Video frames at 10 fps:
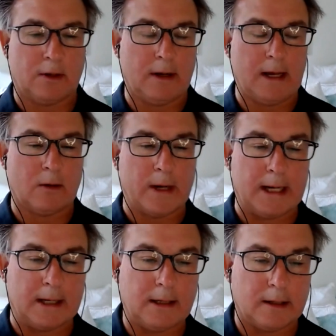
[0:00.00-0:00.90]
know how to
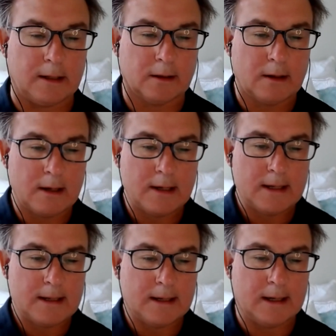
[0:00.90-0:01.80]
weigh in here.
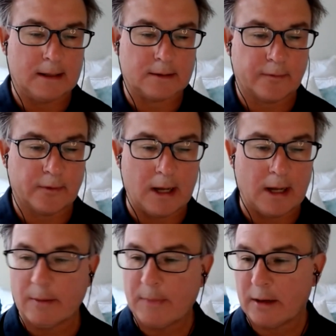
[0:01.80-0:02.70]
Fernand,
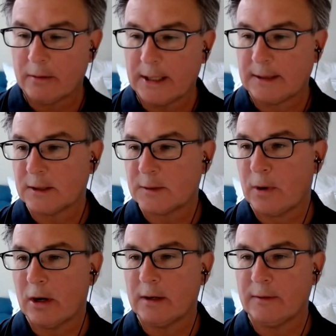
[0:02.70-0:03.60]
I'll moderate this
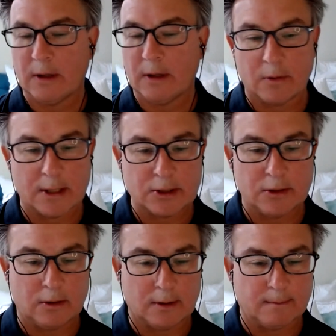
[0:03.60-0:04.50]
part. If you have a question,
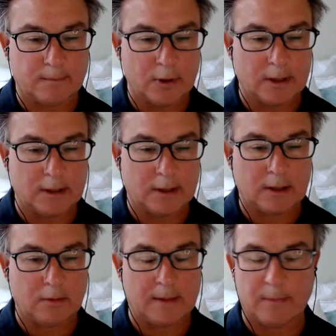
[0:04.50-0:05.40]
you can put it in the
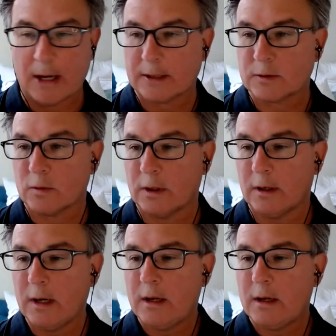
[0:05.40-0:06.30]
Q&A box
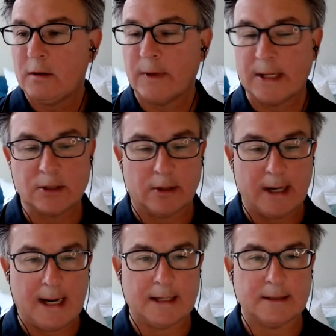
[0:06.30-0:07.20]
or raise your
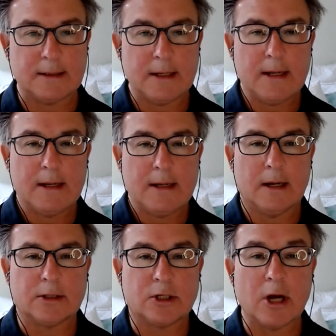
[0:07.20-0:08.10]
hand.
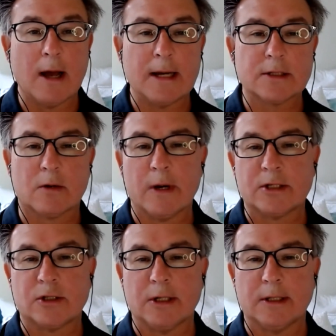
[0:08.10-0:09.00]
John has a
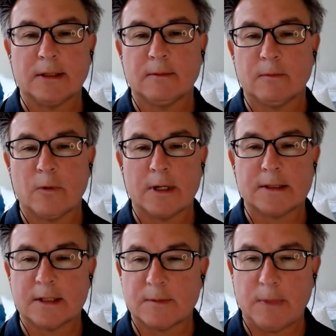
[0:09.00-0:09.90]
question. What does
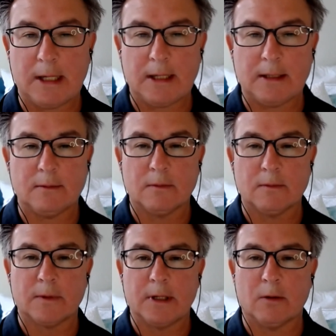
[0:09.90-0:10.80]
this mean?
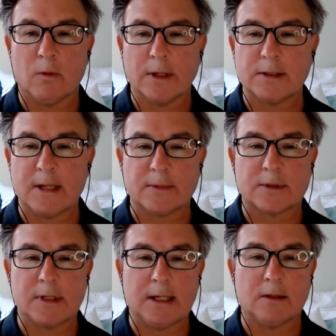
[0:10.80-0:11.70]
You know, what do
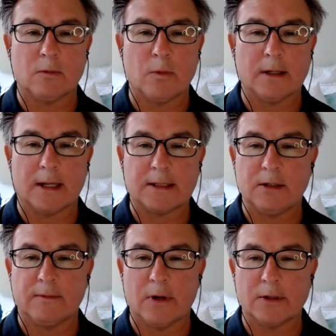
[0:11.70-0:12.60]
Dems need to win
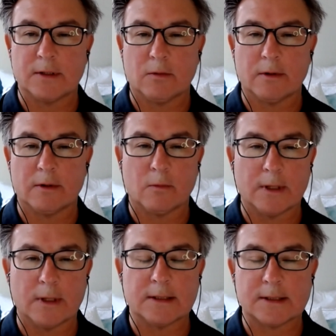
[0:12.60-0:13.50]
Latino votes in order to
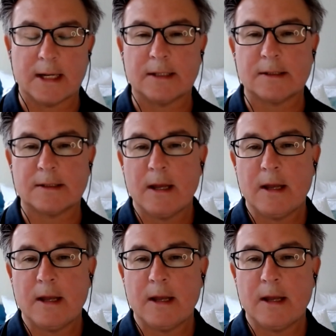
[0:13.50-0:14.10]
win these states?